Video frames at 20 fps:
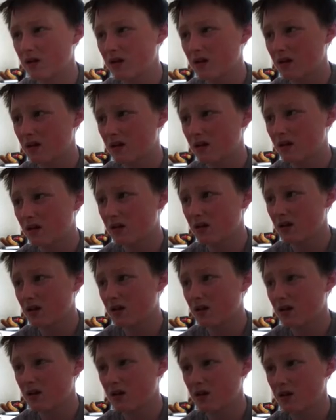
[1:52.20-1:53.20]

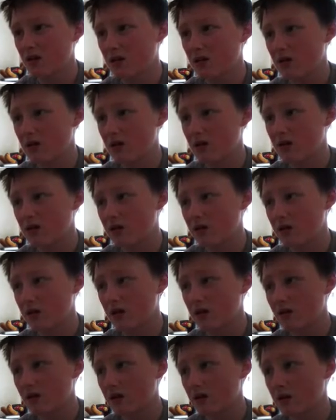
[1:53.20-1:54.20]

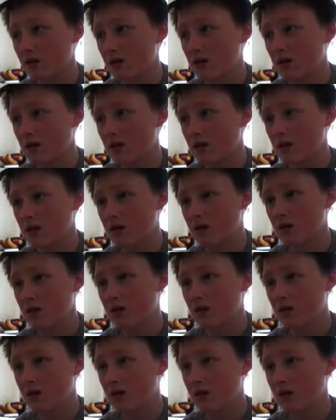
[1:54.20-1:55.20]

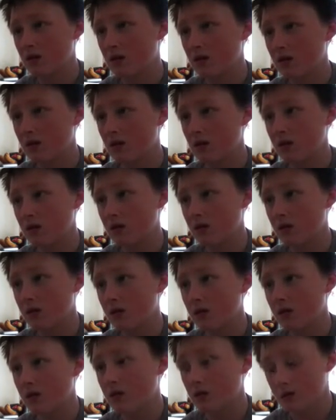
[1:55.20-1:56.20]

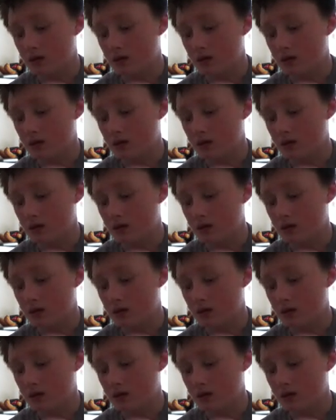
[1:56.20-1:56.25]
Nobody speaks.